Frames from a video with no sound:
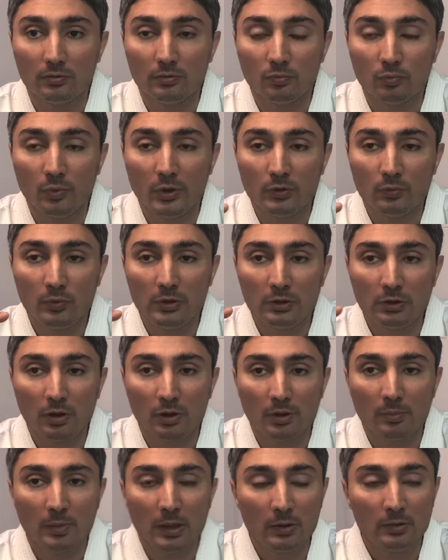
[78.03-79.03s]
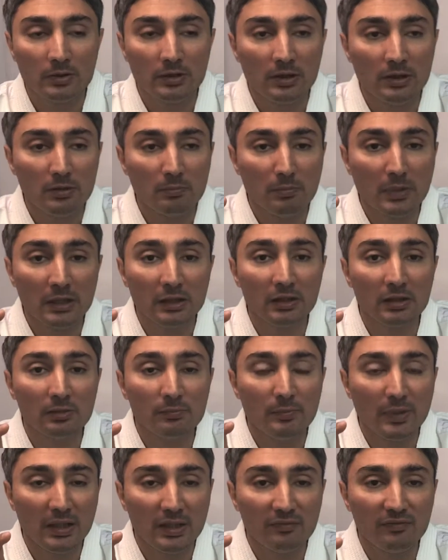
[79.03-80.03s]
when we talk about the medical
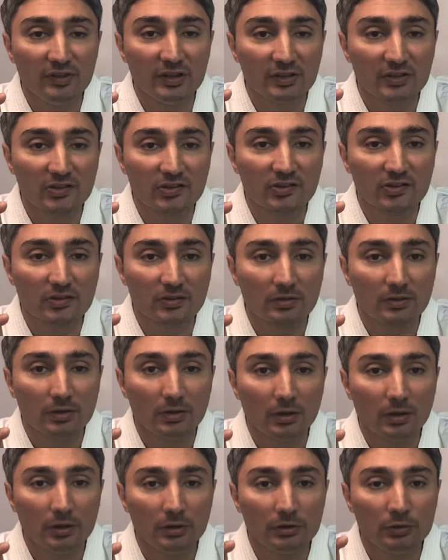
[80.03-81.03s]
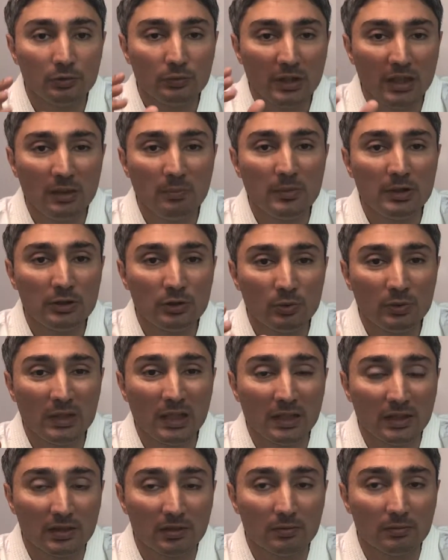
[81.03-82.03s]
benefits, you name it, you
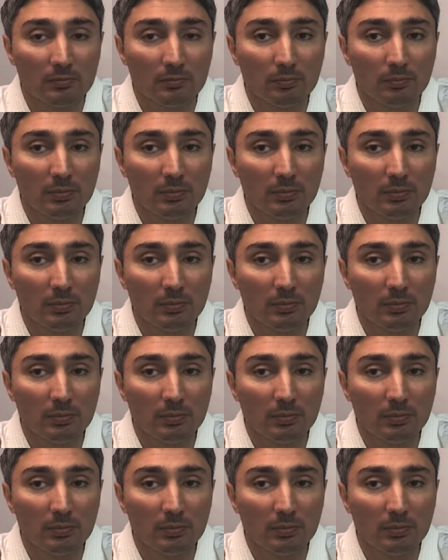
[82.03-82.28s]
get it.